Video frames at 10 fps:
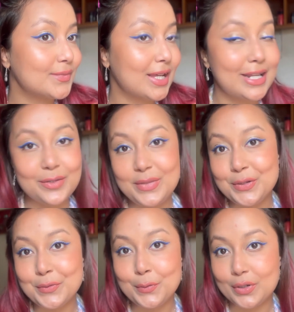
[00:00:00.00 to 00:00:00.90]
Let me
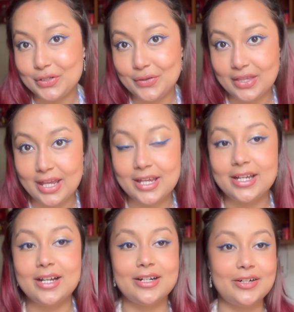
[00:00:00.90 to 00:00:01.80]
know what you
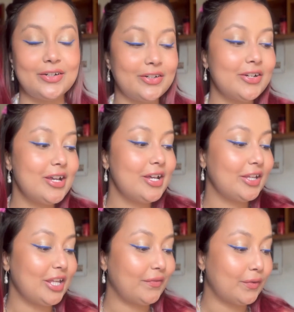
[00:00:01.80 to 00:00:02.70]
think.
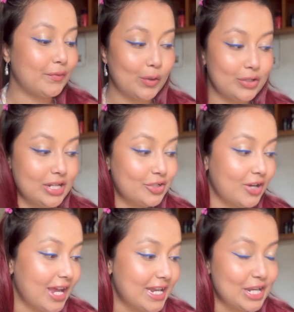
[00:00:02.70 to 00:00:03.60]
If you've already
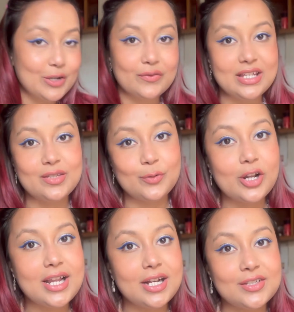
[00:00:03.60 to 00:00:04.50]
tried any of these
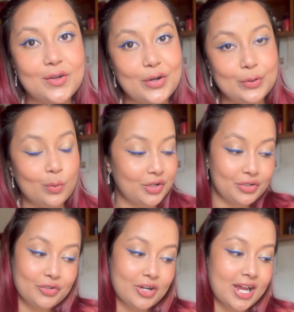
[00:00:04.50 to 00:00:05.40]
products or you want
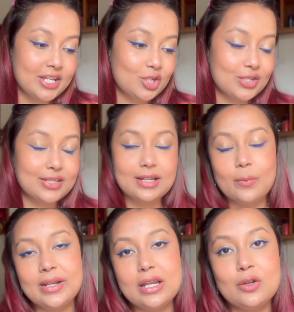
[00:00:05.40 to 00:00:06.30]
to try, just
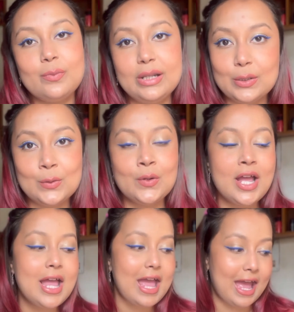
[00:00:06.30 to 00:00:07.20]
comment down below,
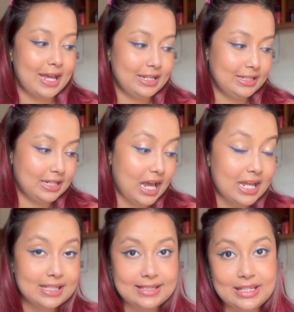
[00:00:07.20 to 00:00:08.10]
and
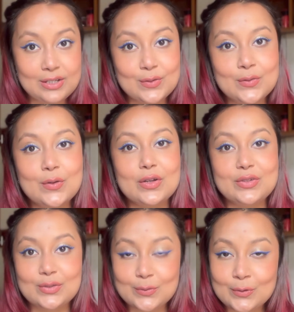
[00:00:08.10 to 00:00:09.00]
I'll see you
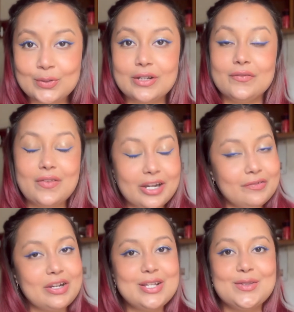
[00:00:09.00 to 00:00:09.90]
soon, very,
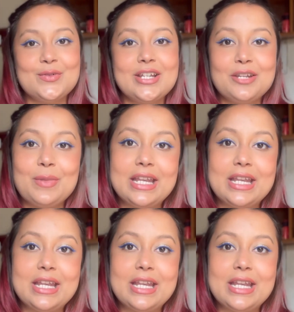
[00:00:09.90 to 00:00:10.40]
very soon, in my